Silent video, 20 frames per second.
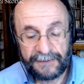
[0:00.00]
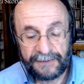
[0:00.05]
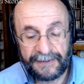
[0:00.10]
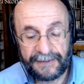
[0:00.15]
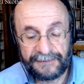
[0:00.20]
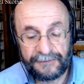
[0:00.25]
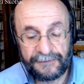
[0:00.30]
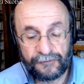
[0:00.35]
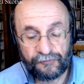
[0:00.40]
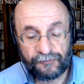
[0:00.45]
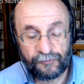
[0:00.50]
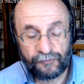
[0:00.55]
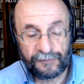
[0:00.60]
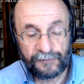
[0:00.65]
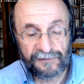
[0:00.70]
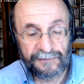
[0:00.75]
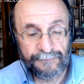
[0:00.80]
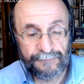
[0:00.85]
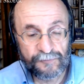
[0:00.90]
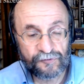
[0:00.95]
that the
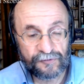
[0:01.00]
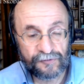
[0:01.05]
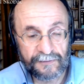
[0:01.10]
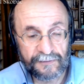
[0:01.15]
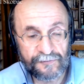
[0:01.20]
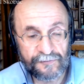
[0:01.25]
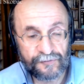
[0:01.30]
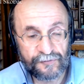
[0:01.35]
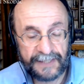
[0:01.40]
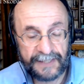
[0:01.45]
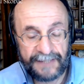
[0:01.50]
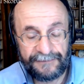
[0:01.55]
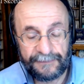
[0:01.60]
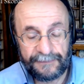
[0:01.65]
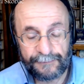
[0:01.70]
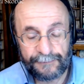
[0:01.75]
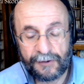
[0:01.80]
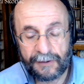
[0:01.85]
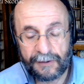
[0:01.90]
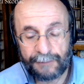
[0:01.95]
Jerusalem church gave
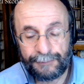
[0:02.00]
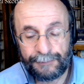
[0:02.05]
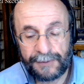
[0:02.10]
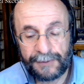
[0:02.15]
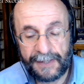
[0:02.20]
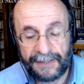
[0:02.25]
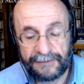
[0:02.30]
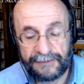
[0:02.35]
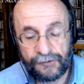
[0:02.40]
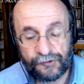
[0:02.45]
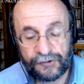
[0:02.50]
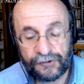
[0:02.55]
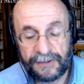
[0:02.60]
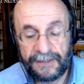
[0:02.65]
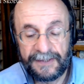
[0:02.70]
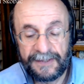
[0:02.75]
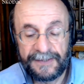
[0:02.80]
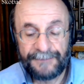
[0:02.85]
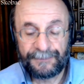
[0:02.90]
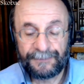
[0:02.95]
him carte blanche,
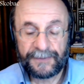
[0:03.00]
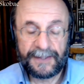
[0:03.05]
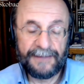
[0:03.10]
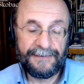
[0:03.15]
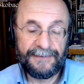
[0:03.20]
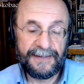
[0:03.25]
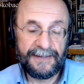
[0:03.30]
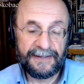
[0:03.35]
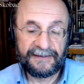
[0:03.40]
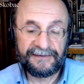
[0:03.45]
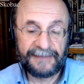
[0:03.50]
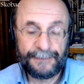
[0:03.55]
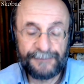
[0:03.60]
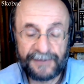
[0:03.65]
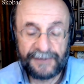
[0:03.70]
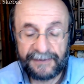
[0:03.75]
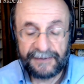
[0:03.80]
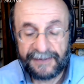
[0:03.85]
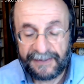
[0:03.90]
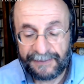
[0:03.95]
and they
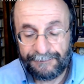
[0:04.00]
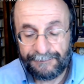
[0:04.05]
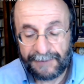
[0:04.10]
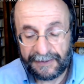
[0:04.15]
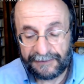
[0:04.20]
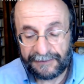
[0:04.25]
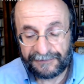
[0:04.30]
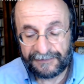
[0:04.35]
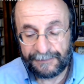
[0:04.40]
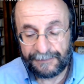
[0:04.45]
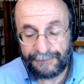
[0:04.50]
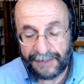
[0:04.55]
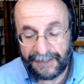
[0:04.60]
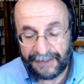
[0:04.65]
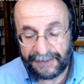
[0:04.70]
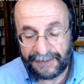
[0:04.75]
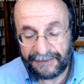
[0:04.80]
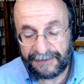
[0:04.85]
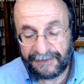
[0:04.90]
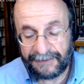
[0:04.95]
accepted him as the
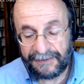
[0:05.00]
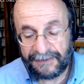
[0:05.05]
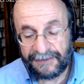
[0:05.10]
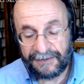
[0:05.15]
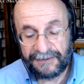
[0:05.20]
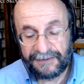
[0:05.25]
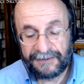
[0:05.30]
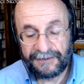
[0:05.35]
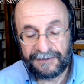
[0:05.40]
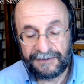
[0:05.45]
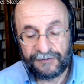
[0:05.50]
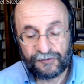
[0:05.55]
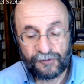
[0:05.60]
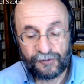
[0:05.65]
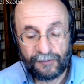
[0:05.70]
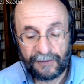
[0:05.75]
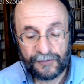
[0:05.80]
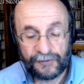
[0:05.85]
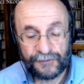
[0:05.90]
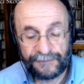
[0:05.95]
man in
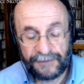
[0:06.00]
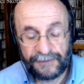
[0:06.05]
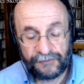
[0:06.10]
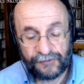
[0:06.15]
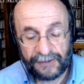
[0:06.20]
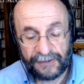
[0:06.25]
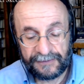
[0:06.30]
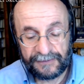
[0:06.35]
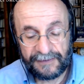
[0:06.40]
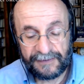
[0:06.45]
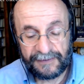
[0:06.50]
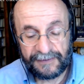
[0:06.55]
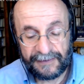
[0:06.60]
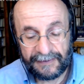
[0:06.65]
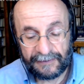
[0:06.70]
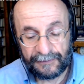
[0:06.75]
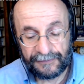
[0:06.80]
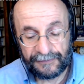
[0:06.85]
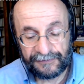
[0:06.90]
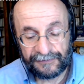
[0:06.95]
charge of the
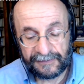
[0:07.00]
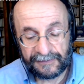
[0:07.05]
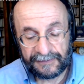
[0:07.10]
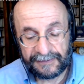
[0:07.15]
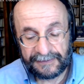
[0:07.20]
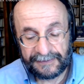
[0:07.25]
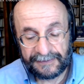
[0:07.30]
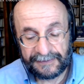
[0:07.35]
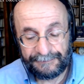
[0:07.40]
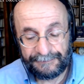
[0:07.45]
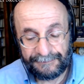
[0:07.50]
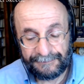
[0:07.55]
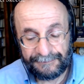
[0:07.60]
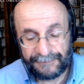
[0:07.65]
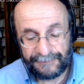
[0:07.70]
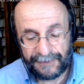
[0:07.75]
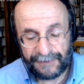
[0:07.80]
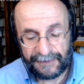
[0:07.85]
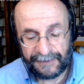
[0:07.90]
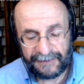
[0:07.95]
Gentiles. I'm
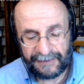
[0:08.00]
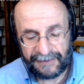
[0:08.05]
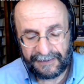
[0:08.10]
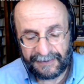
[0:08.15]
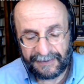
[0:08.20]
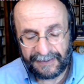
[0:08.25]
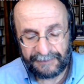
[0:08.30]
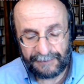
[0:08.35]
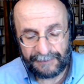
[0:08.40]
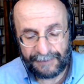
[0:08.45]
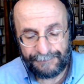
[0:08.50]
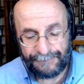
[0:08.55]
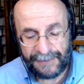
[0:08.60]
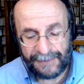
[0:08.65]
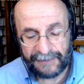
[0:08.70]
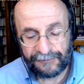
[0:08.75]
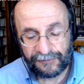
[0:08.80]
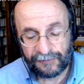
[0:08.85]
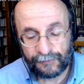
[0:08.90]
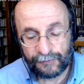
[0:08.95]

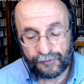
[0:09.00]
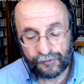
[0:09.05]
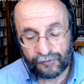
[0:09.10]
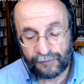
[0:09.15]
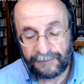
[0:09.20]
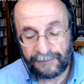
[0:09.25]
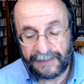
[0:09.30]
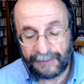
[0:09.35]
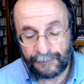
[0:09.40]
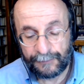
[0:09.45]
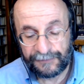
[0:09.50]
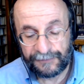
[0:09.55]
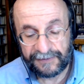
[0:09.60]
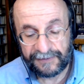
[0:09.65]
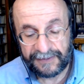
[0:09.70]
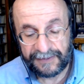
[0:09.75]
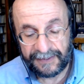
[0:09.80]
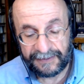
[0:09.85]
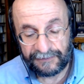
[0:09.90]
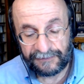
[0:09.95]
not so sure that was the
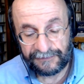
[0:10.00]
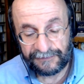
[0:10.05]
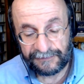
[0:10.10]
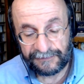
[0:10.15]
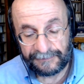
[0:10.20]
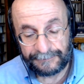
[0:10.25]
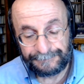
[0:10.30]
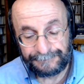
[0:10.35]
case.